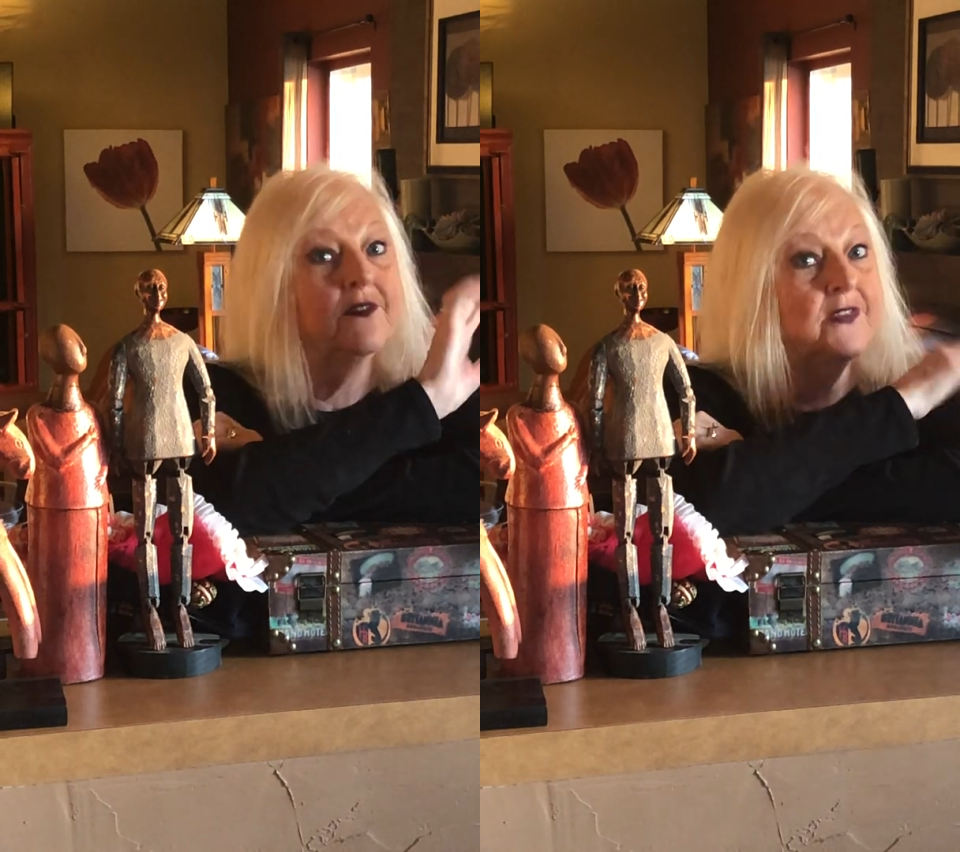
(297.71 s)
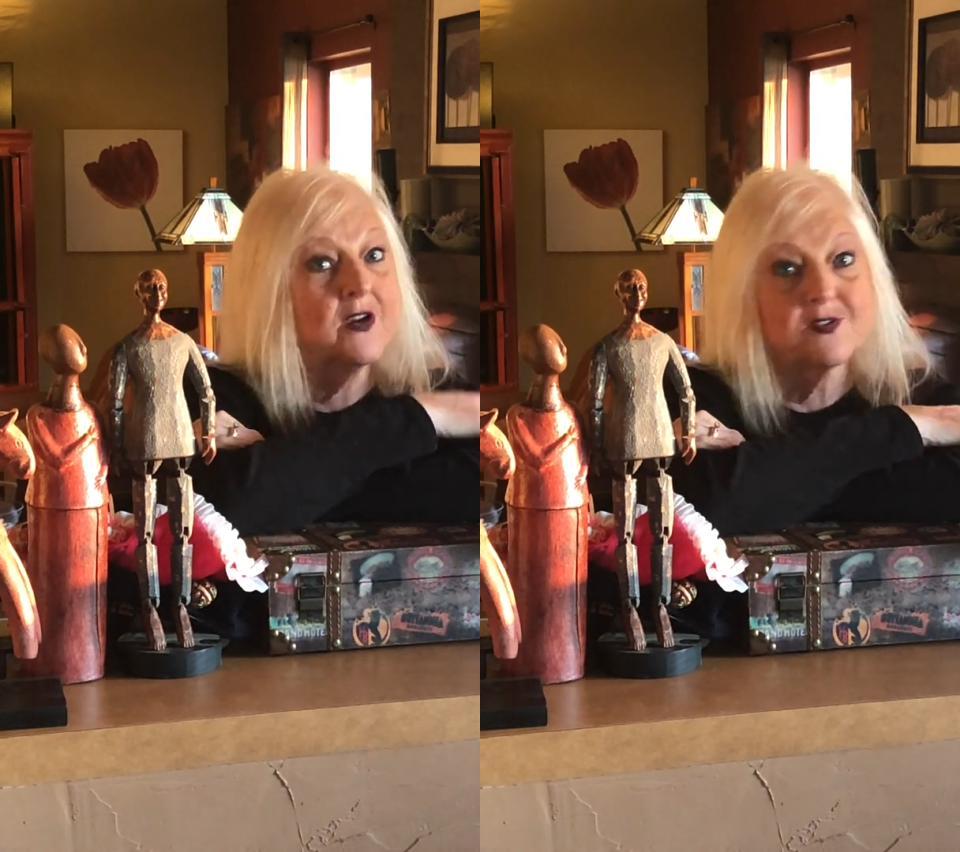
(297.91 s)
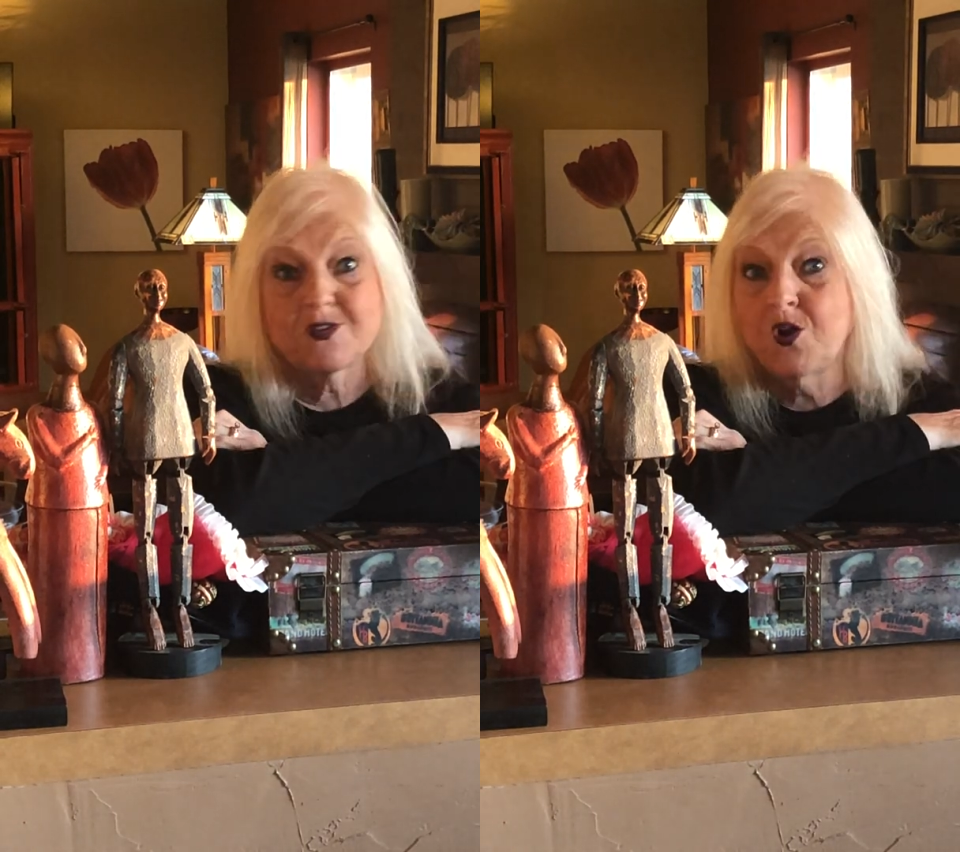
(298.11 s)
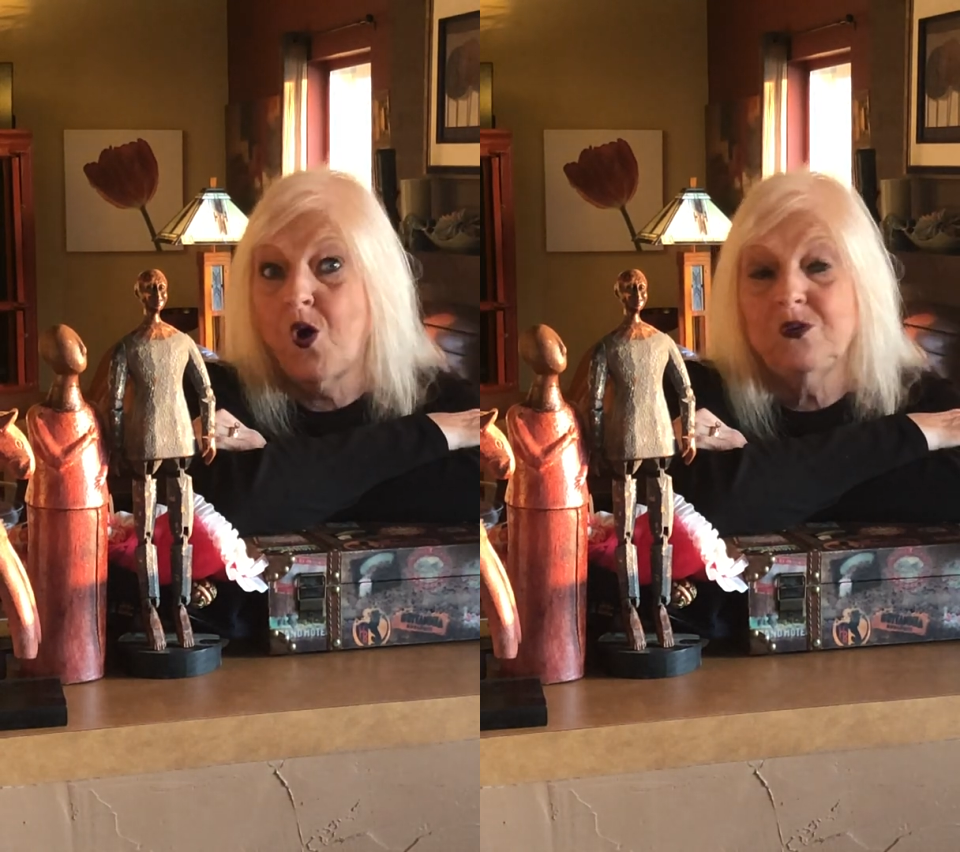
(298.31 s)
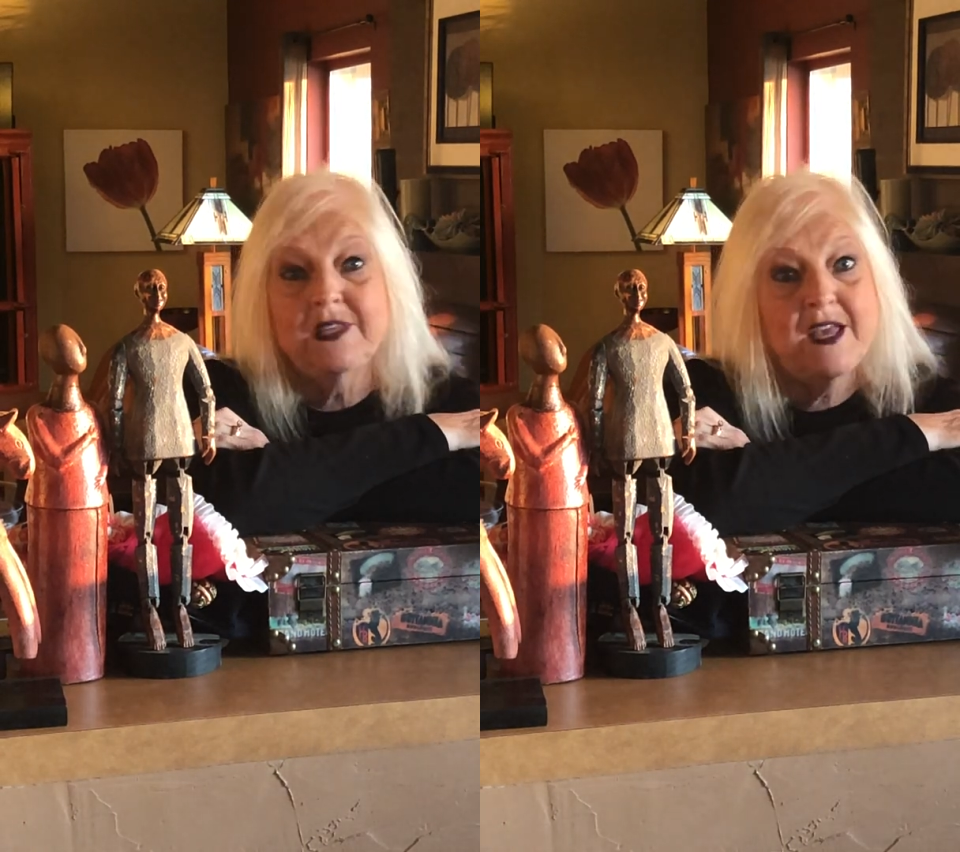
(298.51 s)
There's
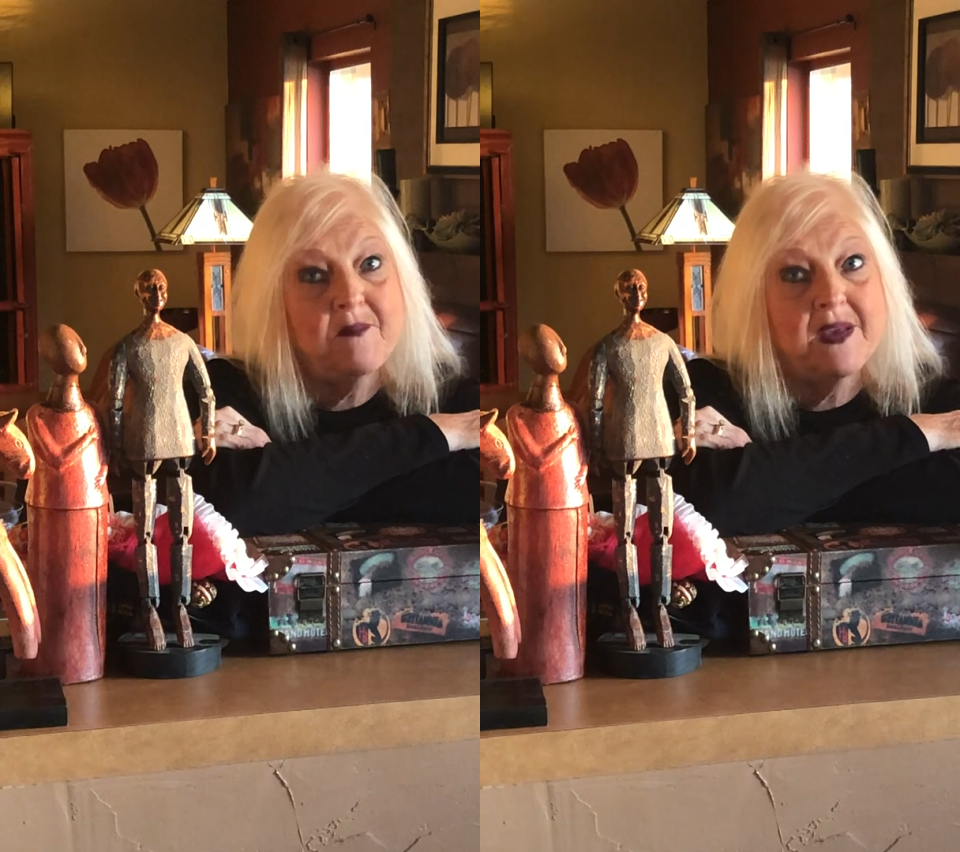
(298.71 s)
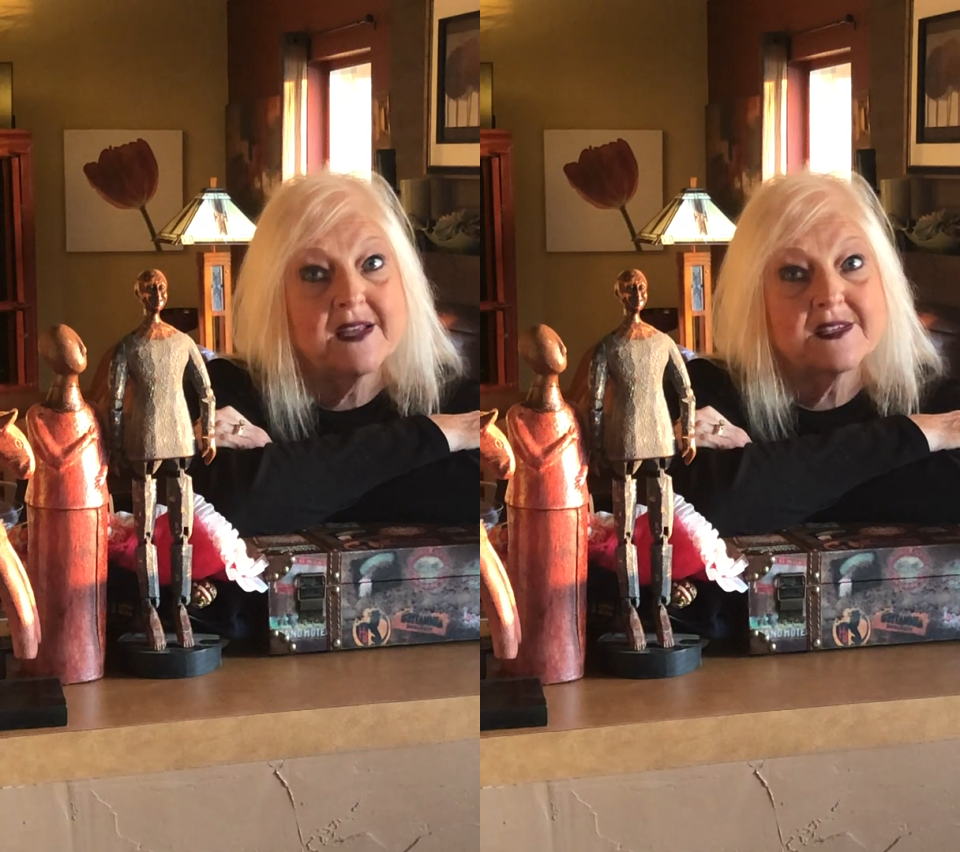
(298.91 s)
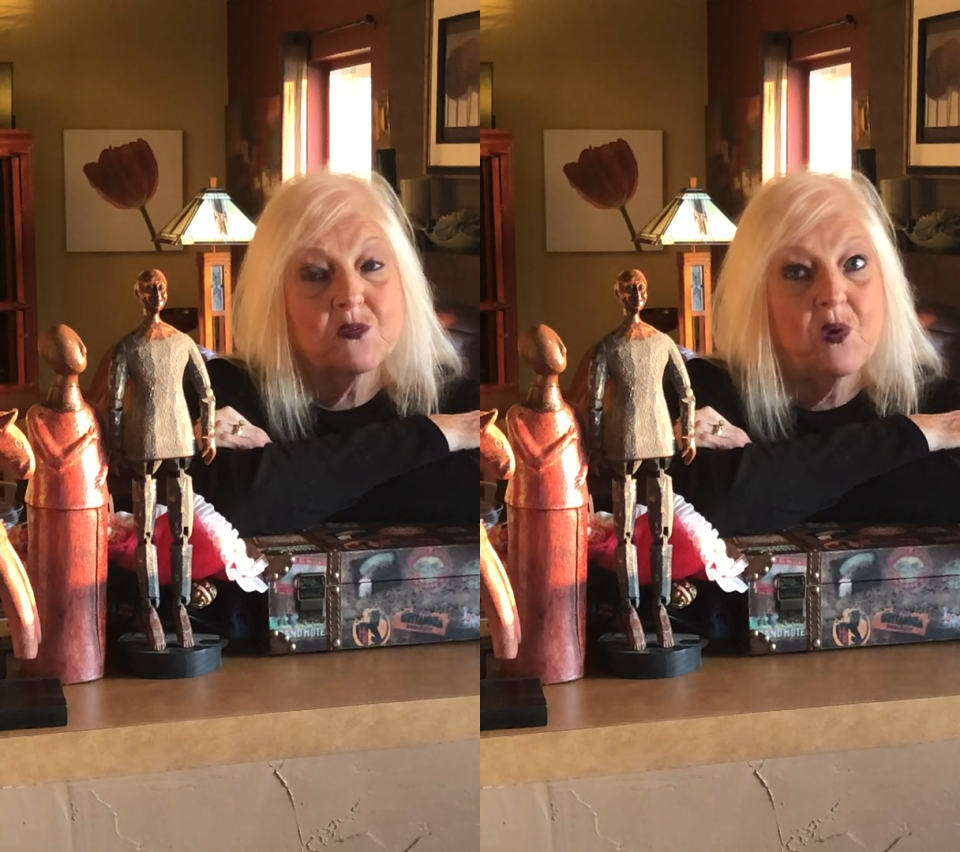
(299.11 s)
no limit